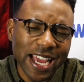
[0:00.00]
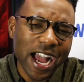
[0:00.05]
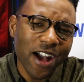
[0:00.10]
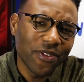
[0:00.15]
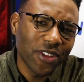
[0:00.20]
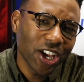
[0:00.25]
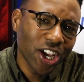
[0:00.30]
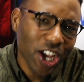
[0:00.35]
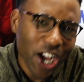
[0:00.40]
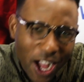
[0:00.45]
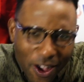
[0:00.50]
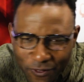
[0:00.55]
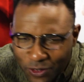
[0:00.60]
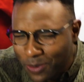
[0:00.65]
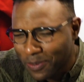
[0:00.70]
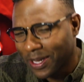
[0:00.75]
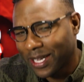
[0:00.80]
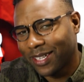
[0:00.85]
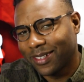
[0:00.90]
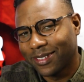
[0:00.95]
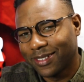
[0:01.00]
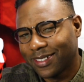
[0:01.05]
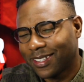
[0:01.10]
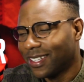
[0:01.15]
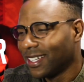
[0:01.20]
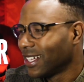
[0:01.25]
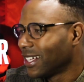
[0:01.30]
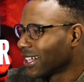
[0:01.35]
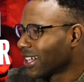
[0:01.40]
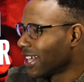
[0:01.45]
down the government
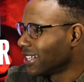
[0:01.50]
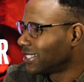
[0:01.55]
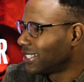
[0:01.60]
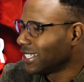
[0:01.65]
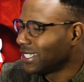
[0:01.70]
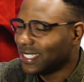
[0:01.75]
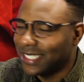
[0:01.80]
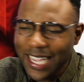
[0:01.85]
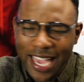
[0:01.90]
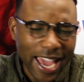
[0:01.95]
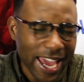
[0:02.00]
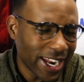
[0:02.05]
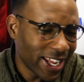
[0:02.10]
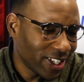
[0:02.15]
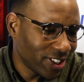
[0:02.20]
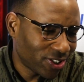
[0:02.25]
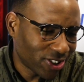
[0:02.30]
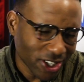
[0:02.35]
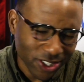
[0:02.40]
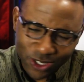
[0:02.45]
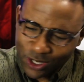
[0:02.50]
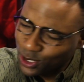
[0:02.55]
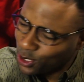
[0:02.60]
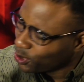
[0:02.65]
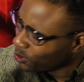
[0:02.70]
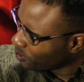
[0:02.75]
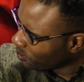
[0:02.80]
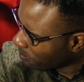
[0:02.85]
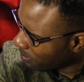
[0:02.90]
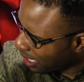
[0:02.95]
because the debt is just
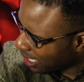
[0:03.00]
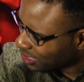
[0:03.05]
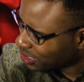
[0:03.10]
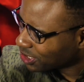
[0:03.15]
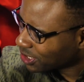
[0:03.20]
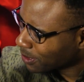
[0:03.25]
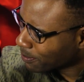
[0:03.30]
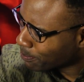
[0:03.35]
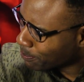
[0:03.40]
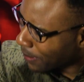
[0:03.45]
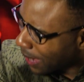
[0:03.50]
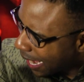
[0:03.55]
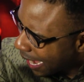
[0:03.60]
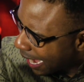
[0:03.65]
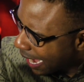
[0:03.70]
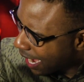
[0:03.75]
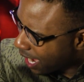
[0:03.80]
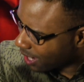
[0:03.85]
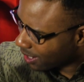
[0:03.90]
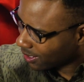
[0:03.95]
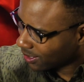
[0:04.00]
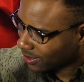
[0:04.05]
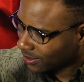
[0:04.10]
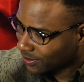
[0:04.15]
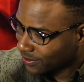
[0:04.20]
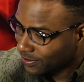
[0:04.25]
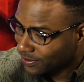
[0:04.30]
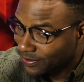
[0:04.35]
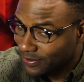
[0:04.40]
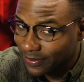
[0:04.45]
too much to bear.
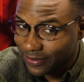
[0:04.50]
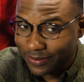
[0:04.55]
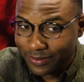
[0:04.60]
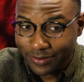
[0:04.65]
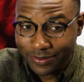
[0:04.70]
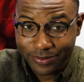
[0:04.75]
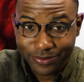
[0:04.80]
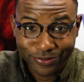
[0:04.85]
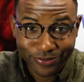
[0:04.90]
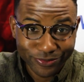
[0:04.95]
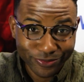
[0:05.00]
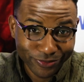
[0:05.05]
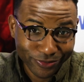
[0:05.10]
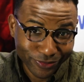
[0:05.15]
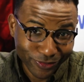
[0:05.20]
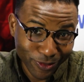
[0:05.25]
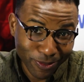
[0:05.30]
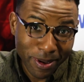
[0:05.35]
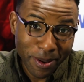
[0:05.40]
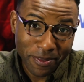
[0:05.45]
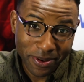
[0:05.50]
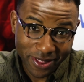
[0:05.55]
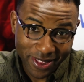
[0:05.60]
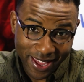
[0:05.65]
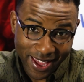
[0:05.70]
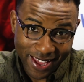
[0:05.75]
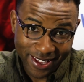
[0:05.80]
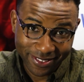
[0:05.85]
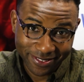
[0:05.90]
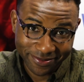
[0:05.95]
Remember
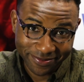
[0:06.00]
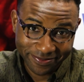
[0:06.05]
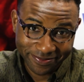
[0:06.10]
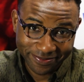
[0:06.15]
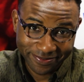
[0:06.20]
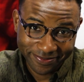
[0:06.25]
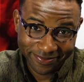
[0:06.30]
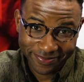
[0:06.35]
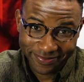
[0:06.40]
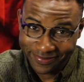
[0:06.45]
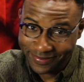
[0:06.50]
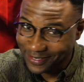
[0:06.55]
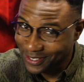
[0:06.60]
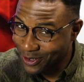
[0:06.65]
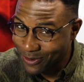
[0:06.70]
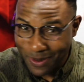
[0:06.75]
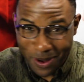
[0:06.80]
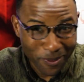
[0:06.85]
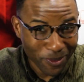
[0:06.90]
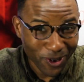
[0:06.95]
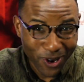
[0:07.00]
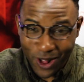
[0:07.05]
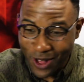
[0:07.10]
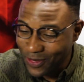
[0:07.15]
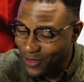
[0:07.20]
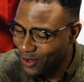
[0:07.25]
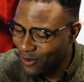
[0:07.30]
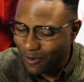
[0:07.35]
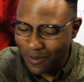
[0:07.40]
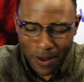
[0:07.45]
that. You remember
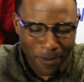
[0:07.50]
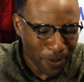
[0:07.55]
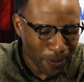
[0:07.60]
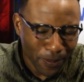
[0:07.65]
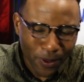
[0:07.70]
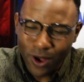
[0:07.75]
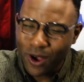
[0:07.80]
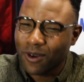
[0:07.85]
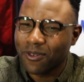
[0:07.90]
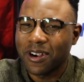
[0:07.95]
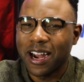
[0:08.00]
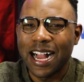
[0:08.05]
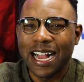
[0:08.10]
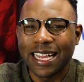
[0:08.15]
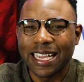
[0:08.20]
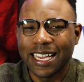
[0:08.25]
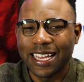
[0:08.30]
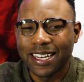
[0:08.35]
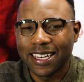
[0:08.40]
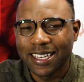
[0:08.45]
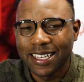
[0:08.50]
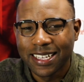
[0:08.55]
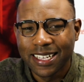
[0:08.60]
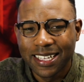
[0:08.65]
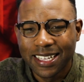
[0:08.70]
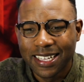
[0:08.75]
all the remember Paul Ryan,